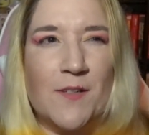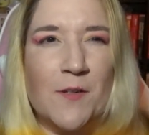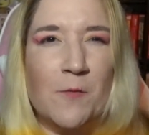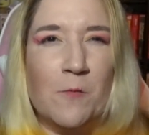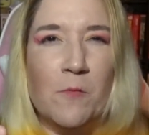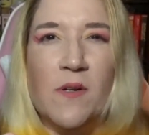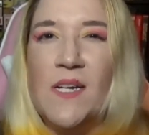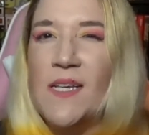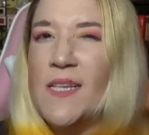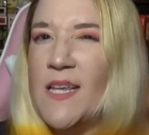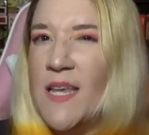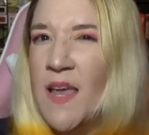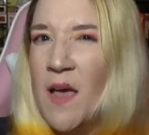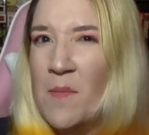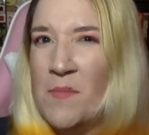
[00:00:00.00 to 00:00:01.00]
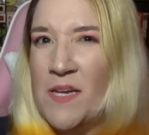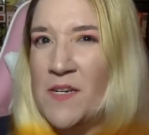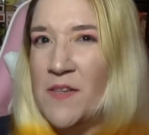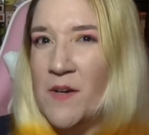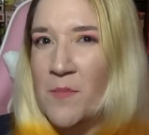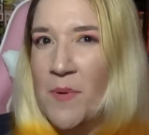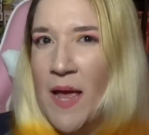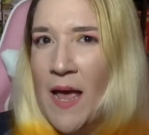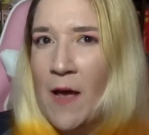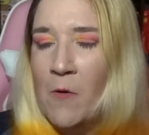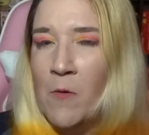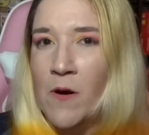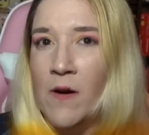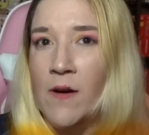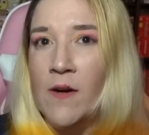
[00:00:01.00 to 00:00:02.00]
to really come into their
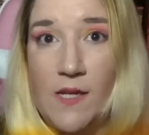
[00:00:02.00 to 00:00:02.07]
power.